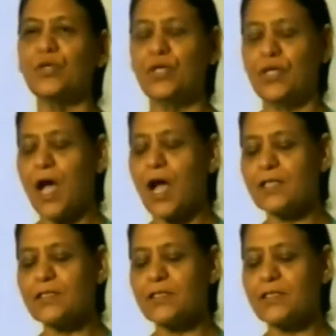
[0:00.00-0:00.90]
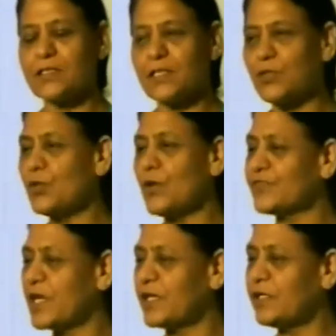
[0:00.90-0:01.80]
answer, say you have
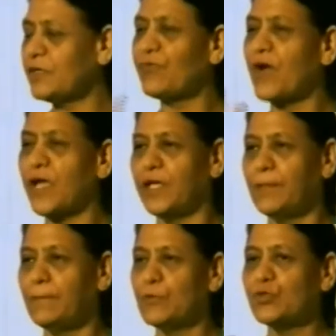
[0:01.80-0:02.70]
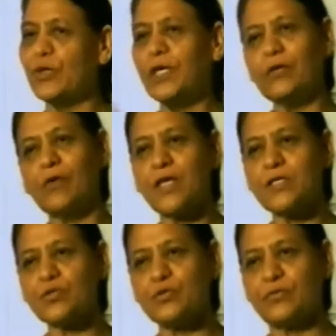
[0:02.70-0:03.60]
said define, so he tries
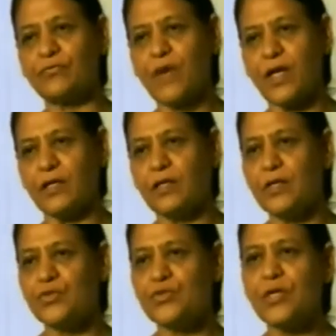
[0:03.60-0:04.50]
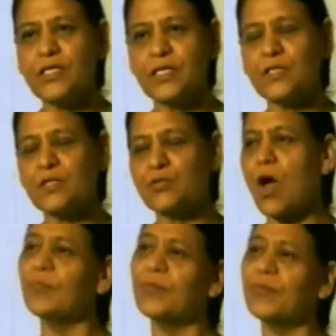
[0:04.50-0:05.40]
to define. So he says, how
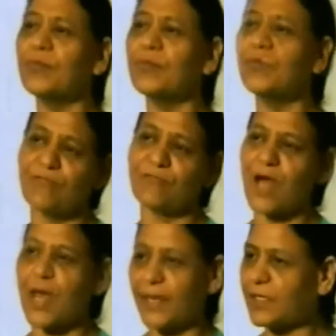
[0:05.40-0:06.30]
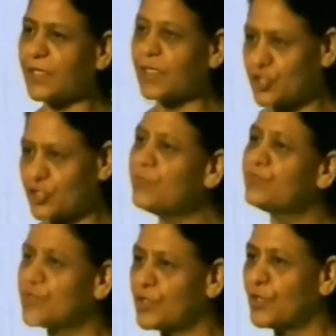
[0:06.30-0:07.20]
much have I
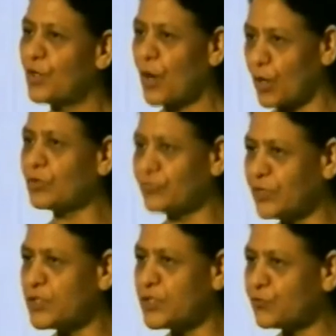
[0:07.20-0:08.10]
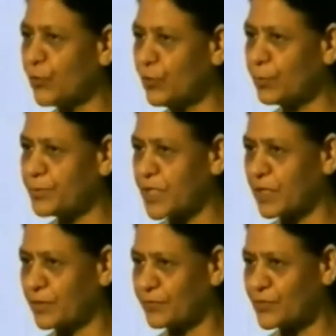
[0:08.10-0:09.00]
achieved out of these 4
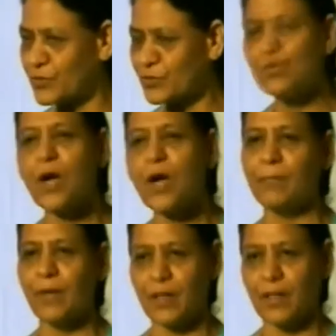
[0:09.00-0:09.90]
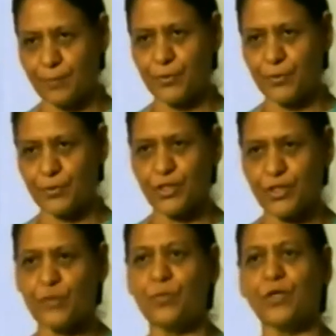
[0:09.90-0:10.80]
objectives? 2 I am able to
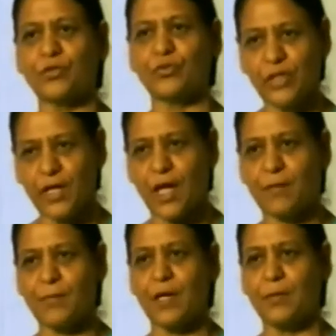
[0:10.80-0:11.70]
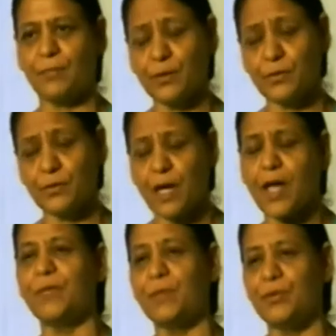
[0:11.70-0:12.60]
achieve, or 3 am I
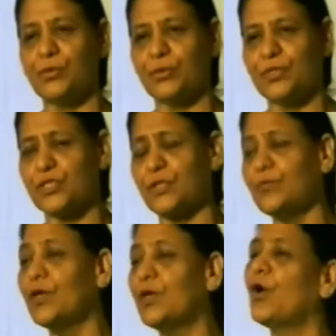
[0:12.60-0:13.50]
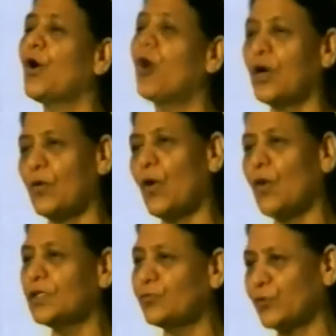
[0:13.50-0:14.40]
able to achieve, or all
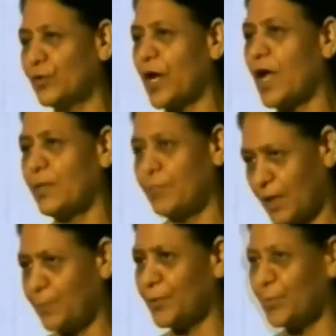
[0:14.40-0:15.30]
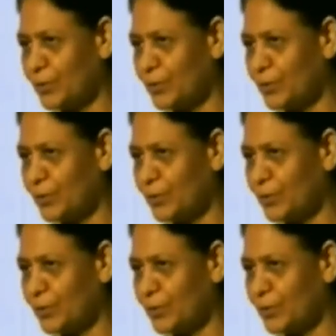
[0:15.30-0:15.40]
the 4 I am able to